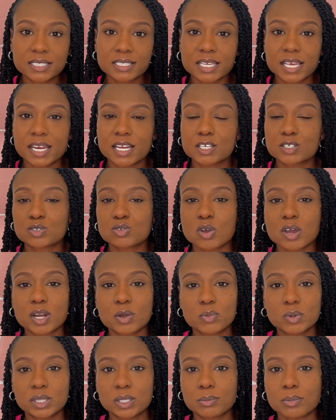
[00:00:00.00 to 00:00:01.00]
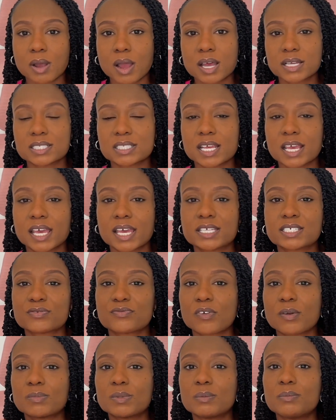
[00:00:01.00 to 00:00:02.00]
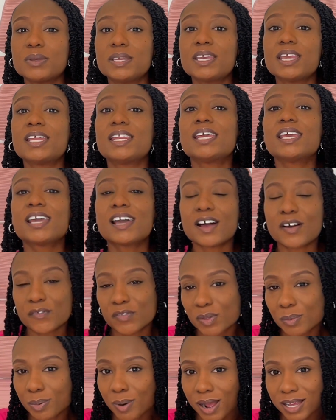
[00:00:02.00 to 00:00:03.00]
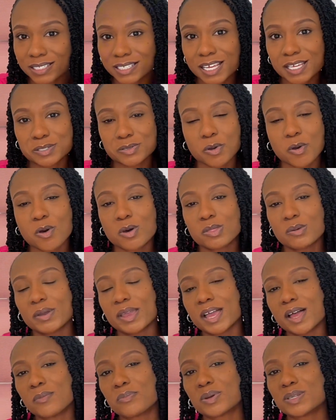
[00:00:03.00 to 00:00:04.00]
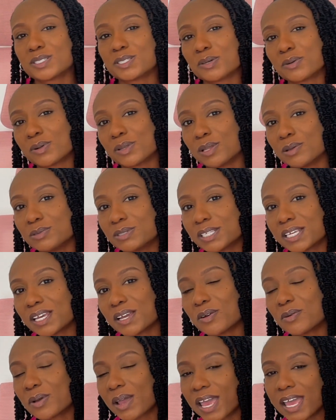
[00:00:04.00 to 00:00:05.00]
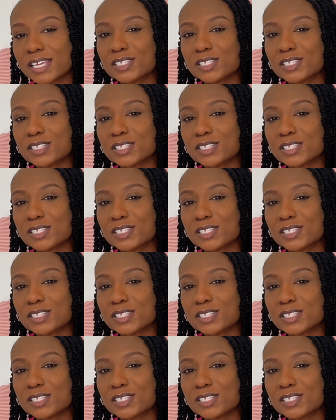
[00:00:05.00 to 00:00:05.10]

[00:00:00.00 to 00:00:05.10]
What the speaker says: getting started with the process from the beginning of the process all the way up until closing, okay?